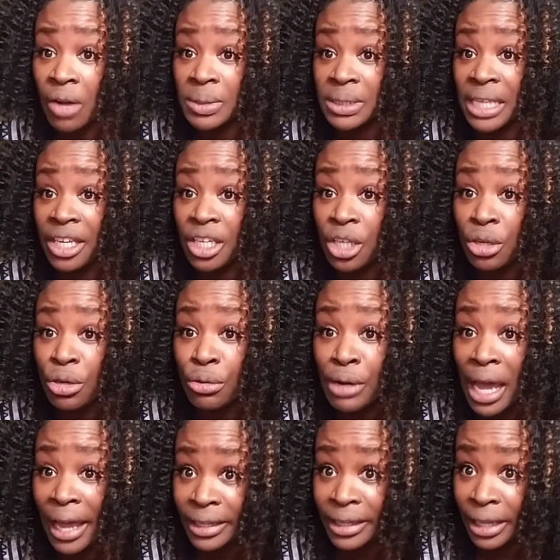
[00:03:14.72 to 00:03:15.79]
there. I was like, you're
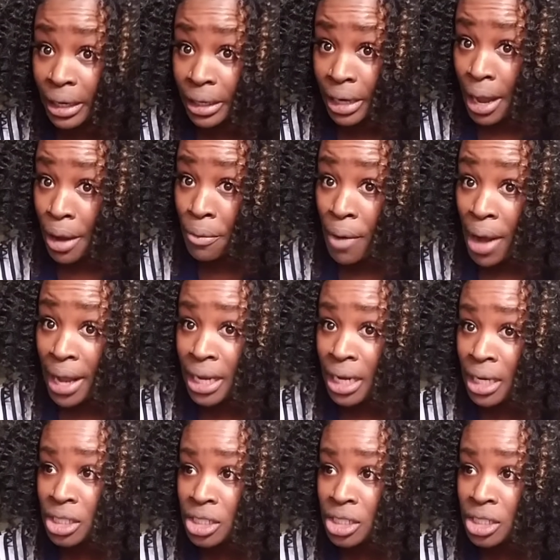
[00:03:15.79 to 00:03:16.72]
not getting that, right?